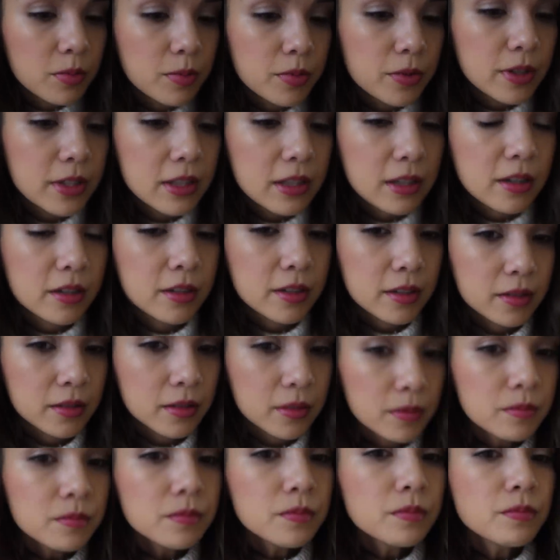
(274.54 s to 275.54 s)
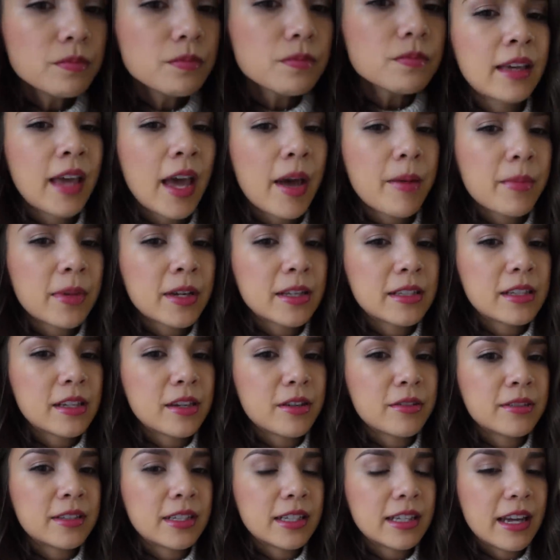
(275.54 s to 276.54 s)
breather and get
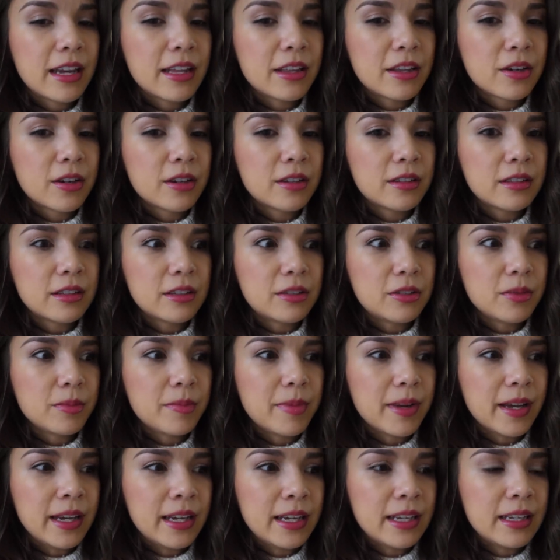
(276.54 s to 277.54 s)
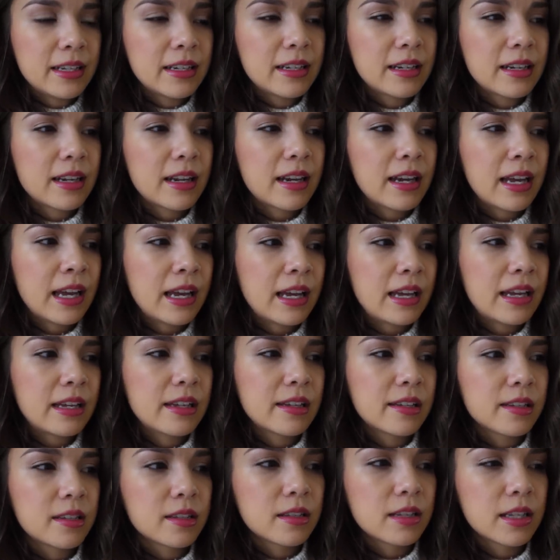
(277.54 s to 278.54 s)
myself together a little bit
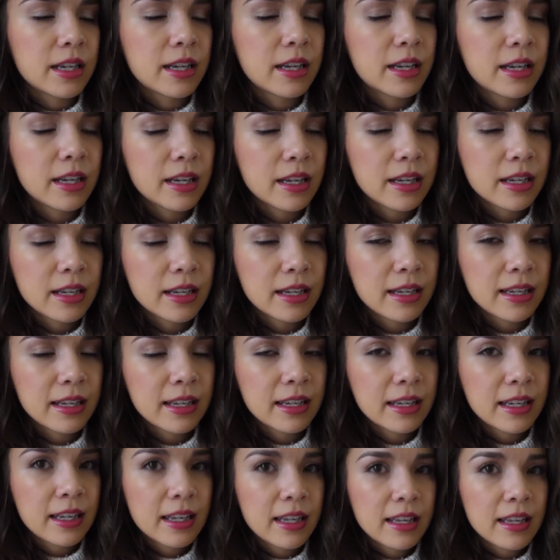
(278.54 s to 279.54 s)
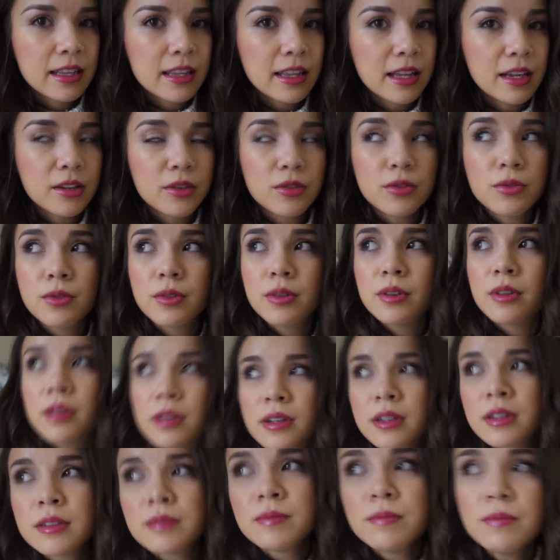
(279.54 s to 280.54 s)
and then
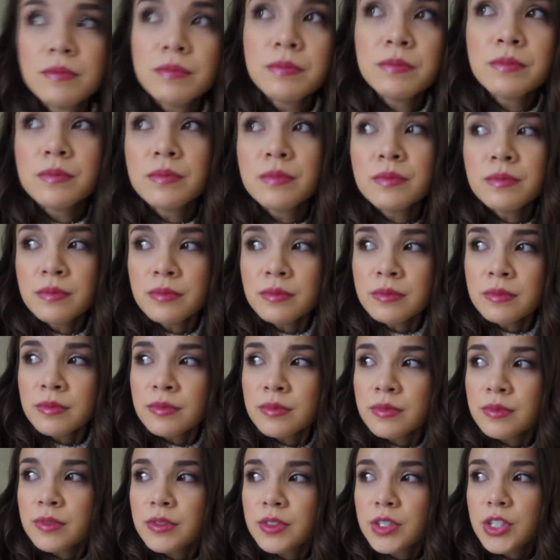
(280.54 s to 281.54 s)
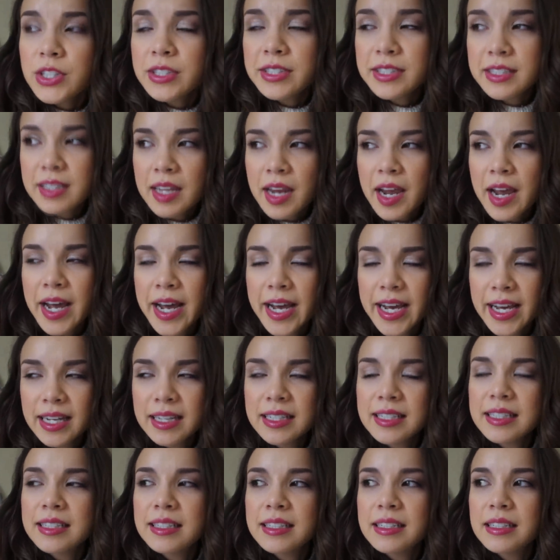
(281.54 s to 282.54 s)
just
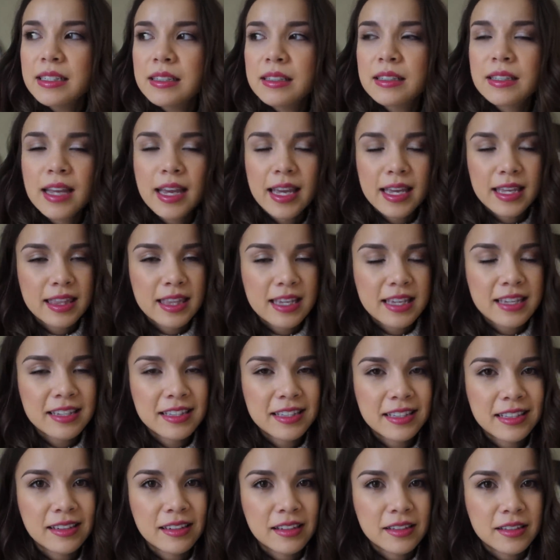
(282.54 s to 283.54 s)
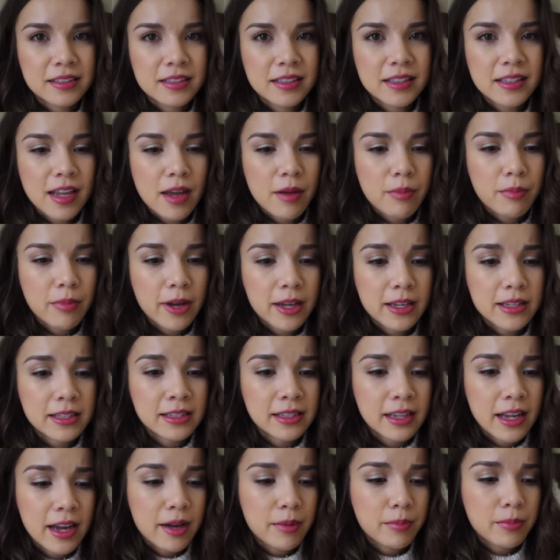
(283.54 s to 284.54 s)
take this step by
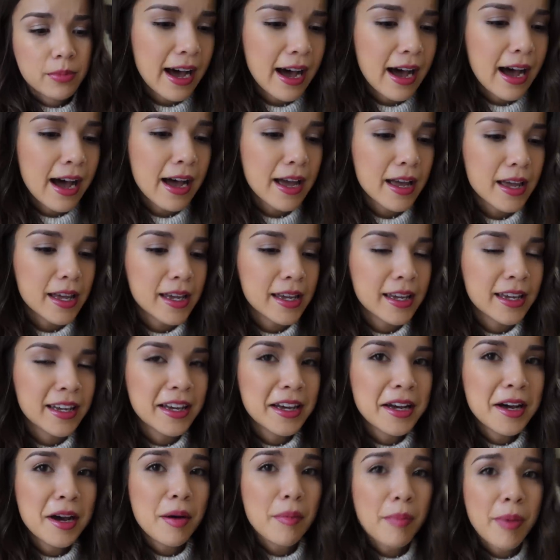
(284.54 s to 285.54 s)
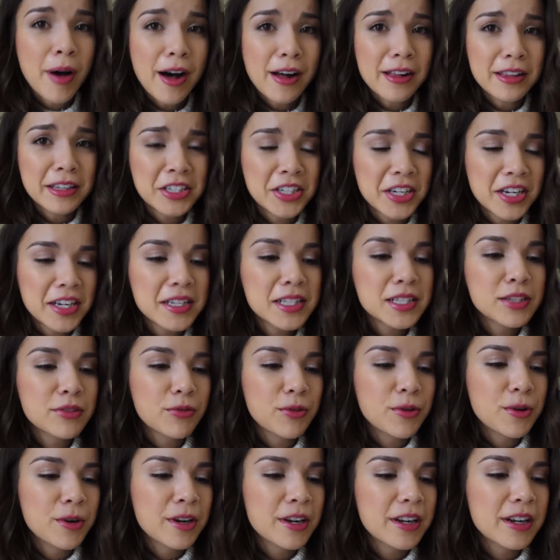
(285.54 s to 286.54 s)
step. I apologize
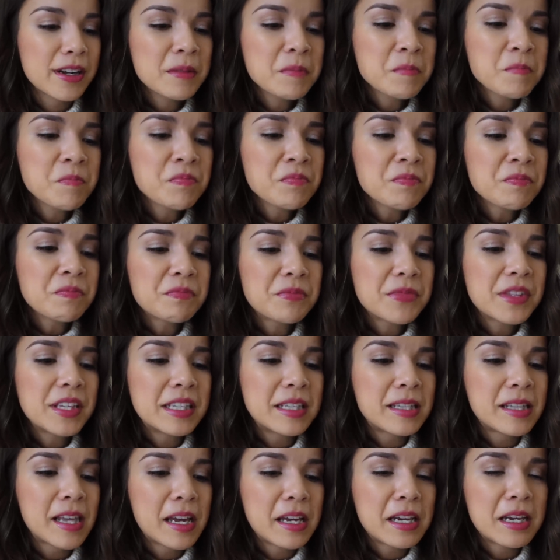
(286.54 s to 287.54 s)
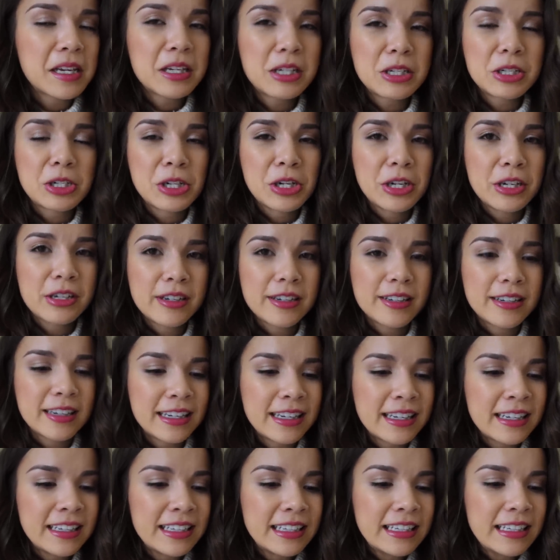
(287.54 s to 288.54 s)
for the sudden
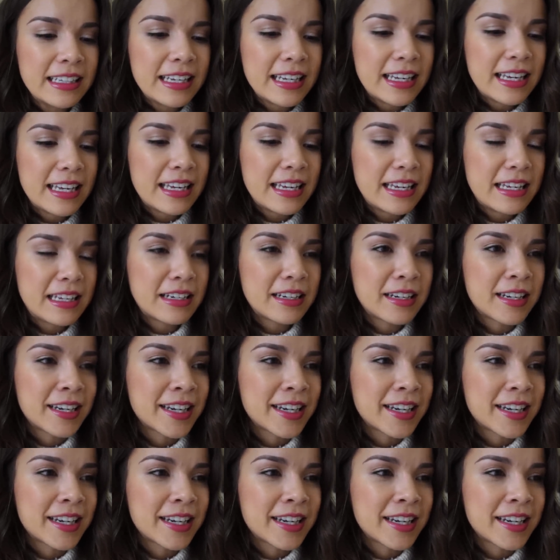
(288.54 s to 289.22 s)
turn in